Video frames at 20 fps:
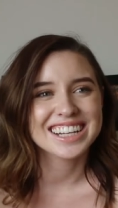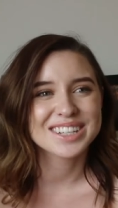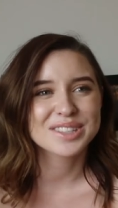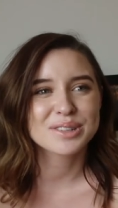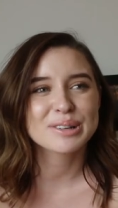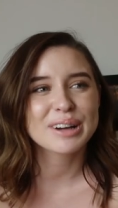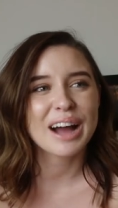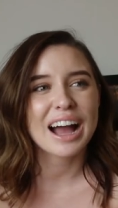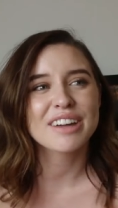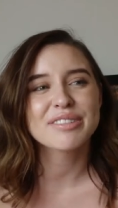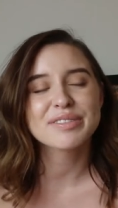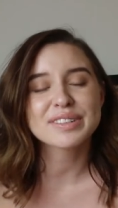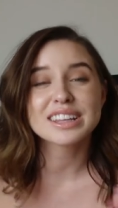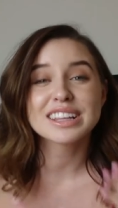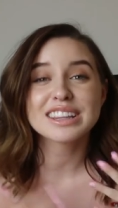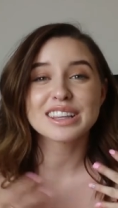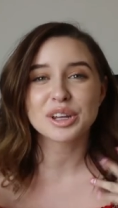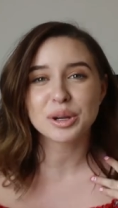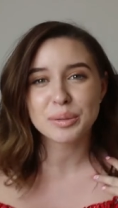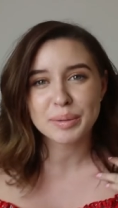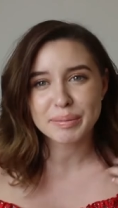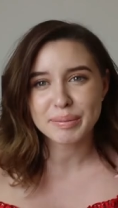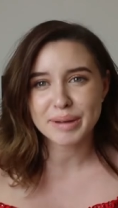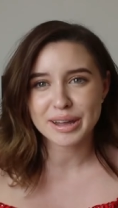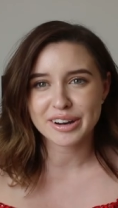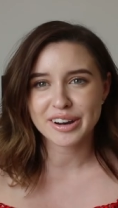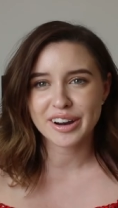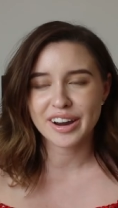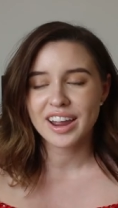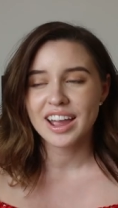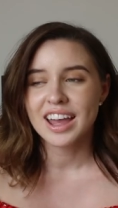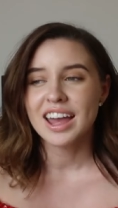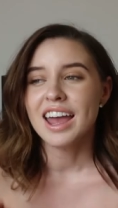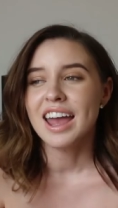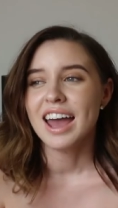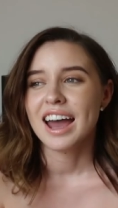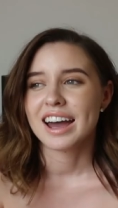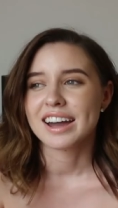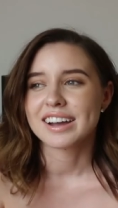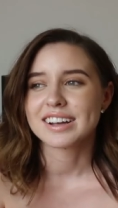so I feel a little bit better
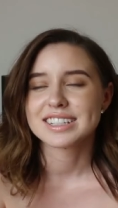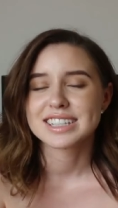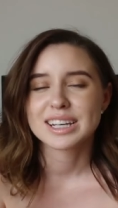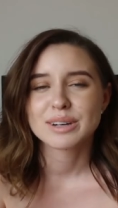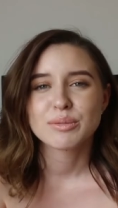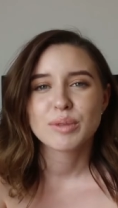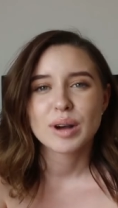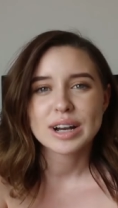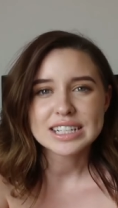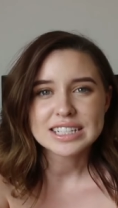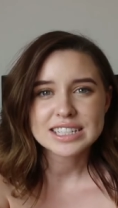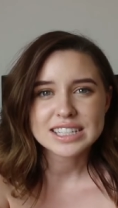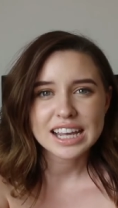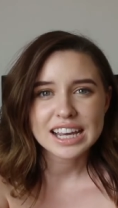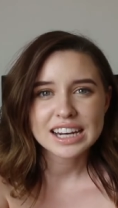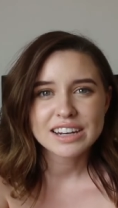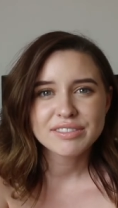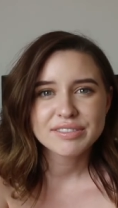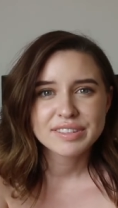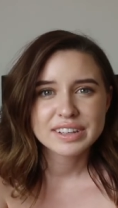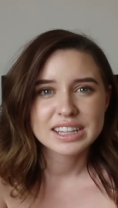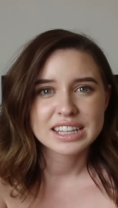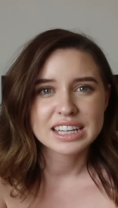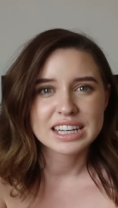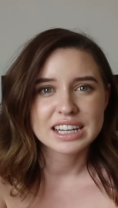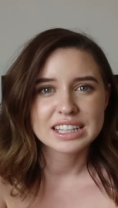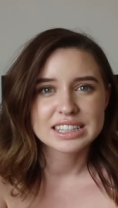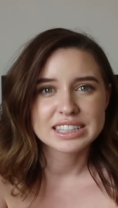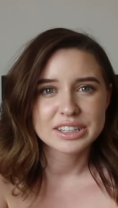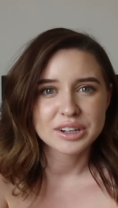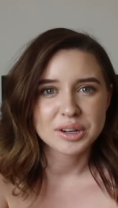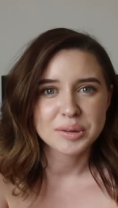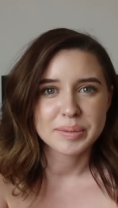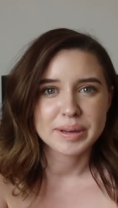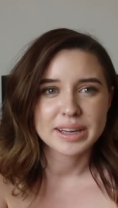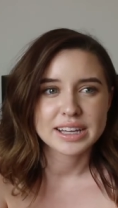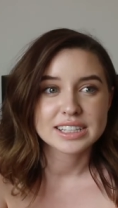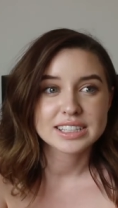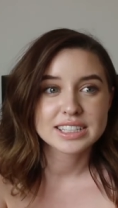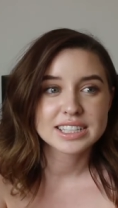because I was kind of feeling a little
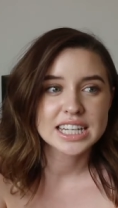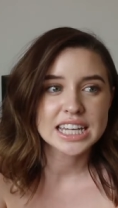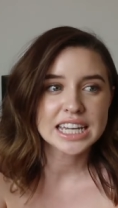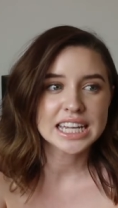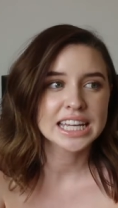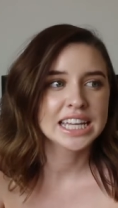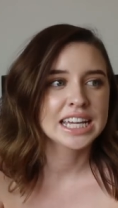bit